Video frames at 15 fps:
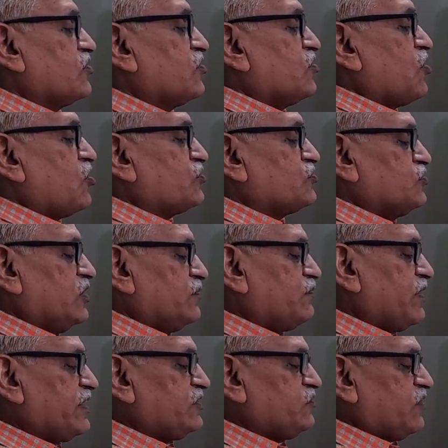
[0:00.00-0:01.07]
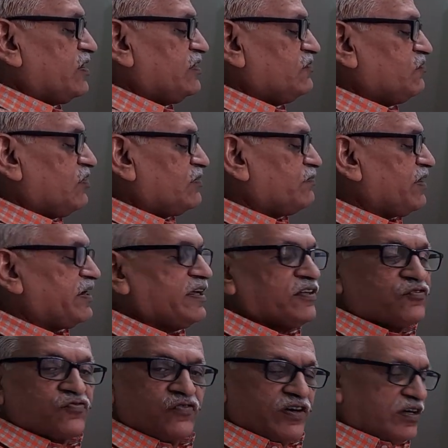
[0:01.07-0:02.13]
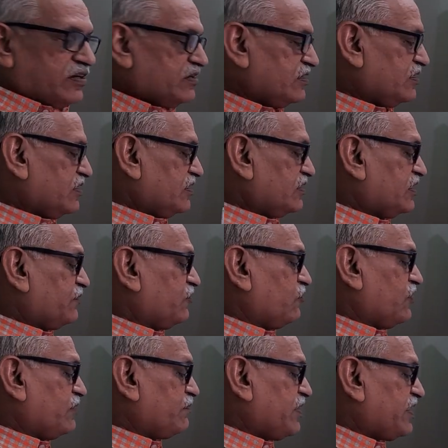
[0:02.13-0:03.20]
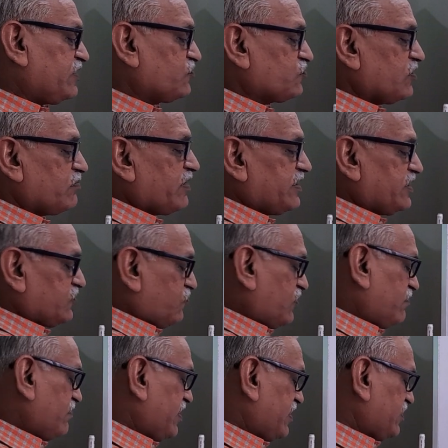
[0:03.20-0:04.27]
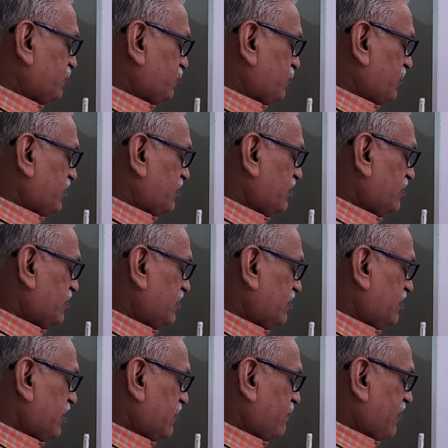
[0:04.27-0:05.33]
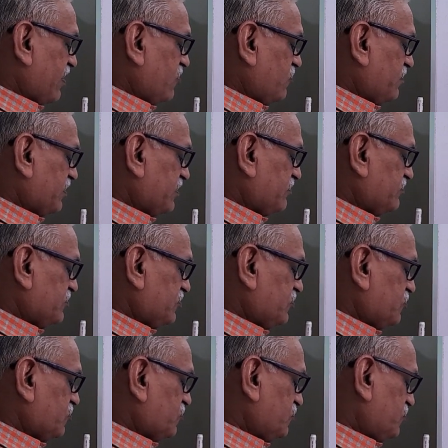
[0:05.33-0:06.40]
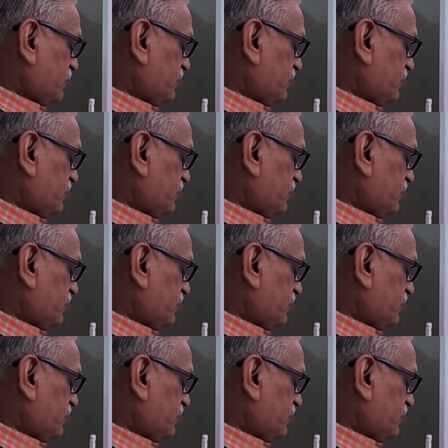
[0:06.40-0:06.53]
cos 2n pi is 1 by n square. Therefore 1 by n square minus 1 by n square, that value becomes 0.